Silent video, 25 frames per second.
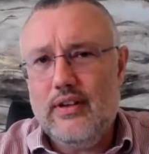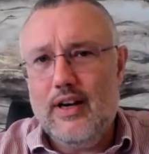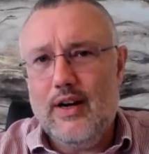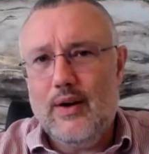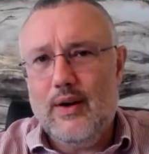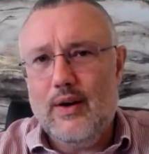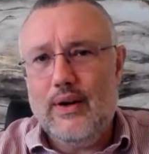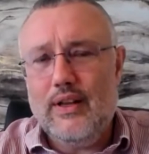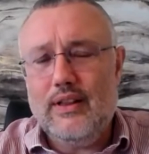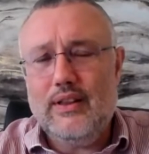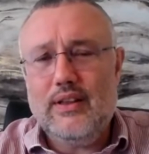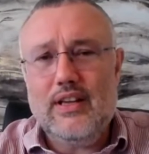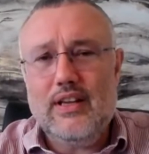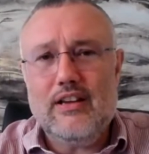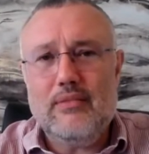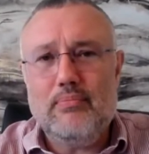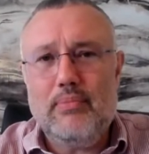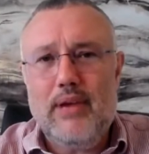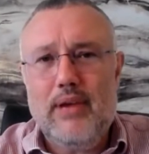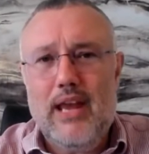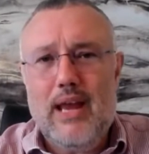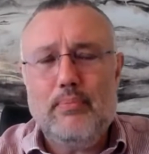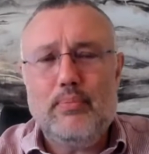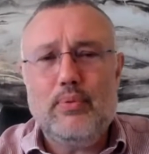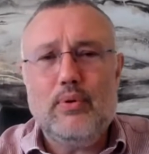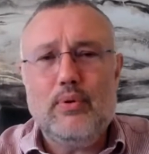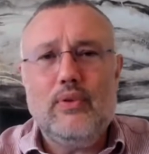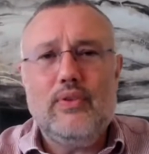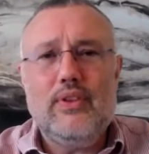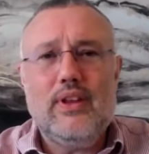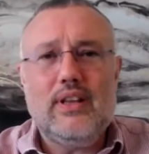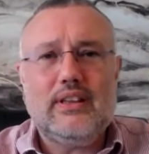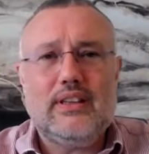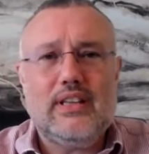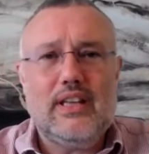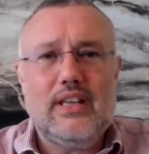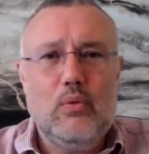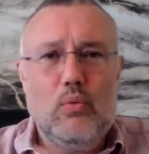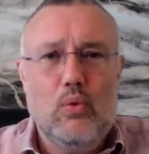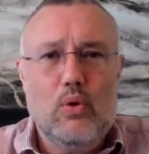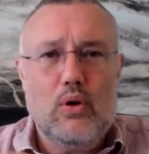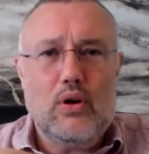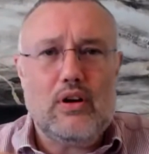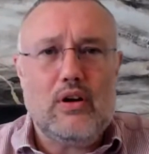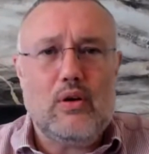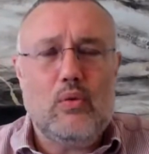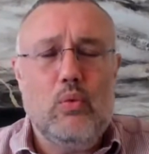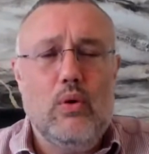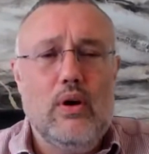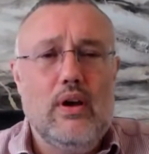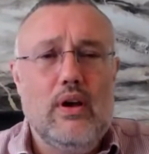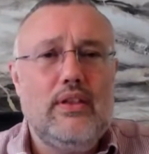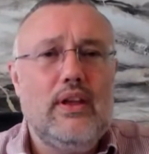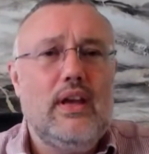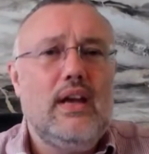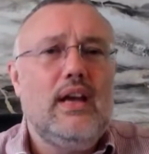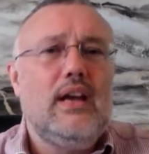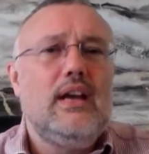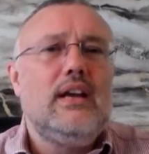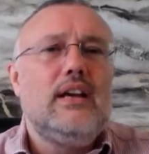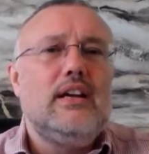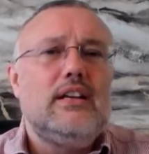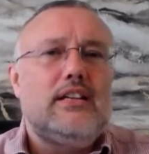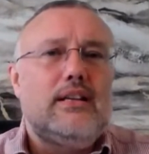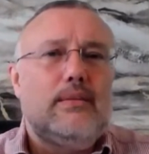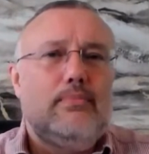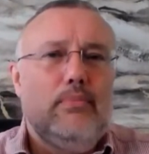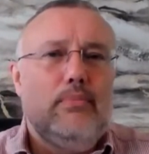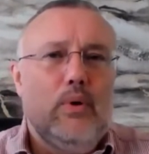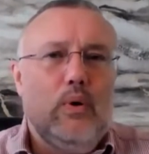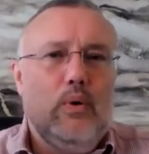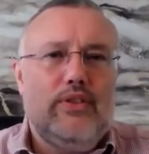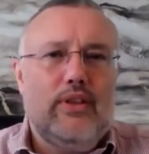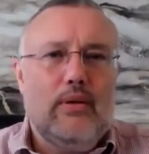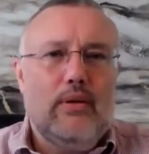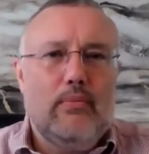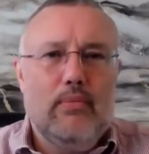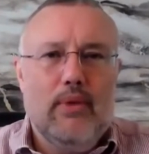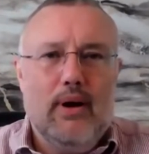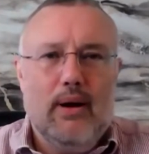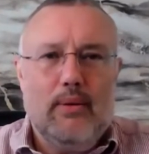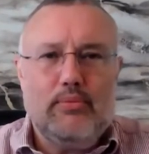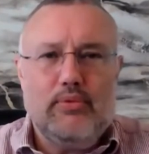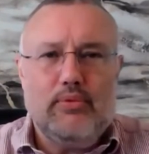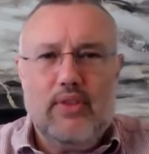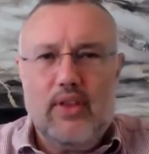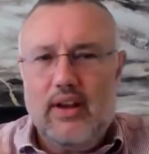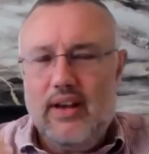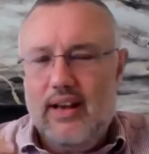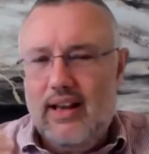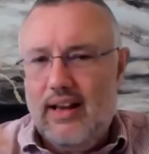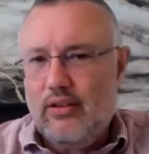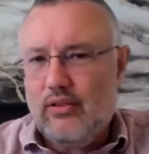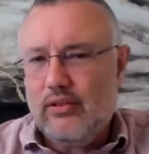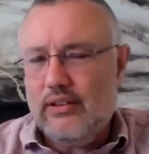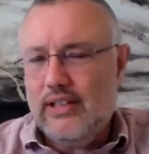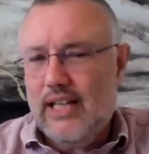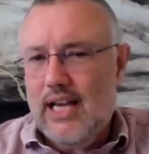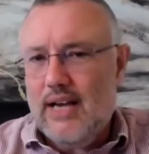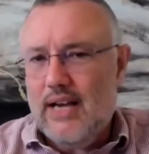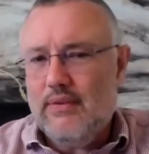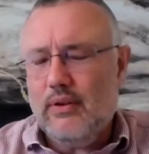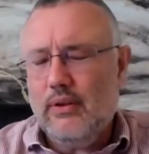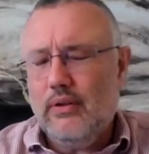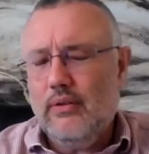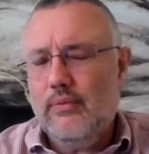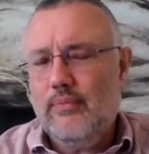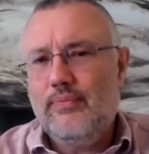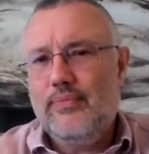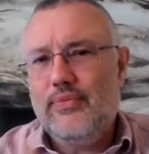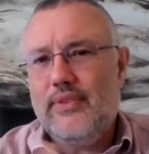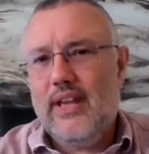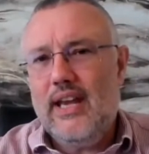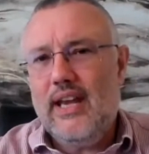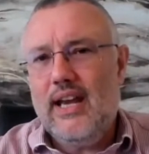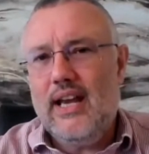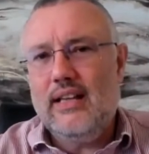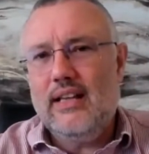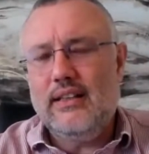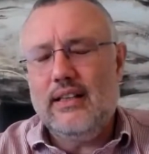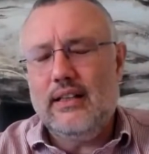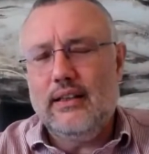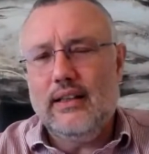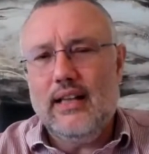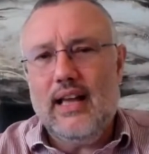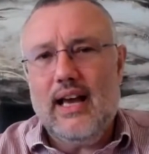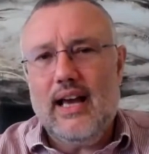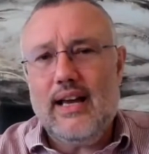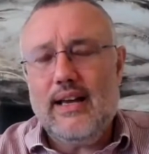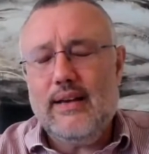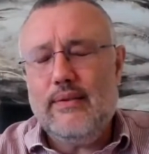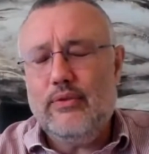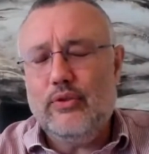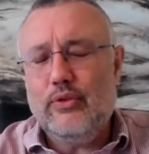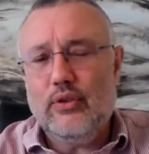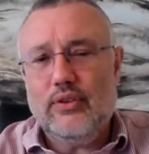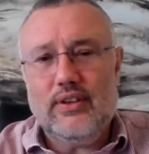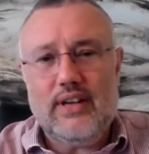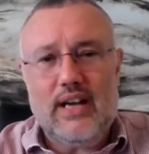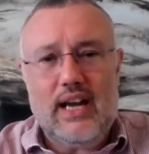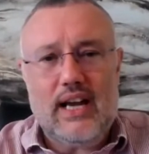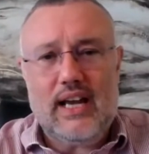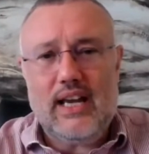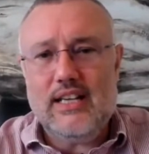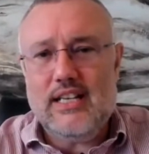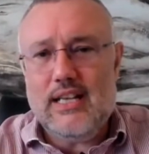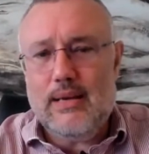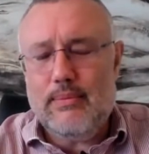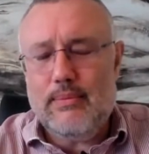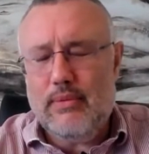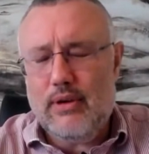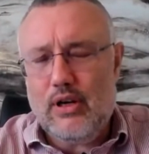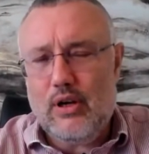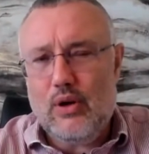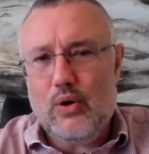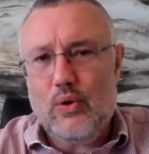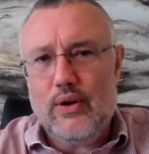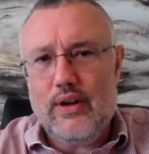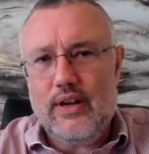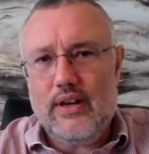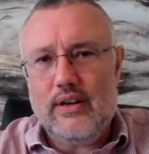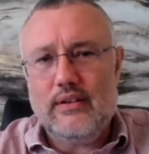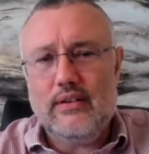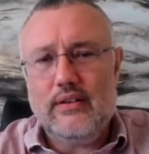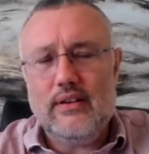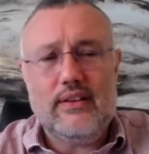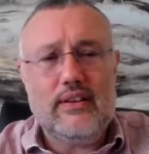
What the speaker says: All right. They are people that they work with to move them up to the next level in their lives or their academic career.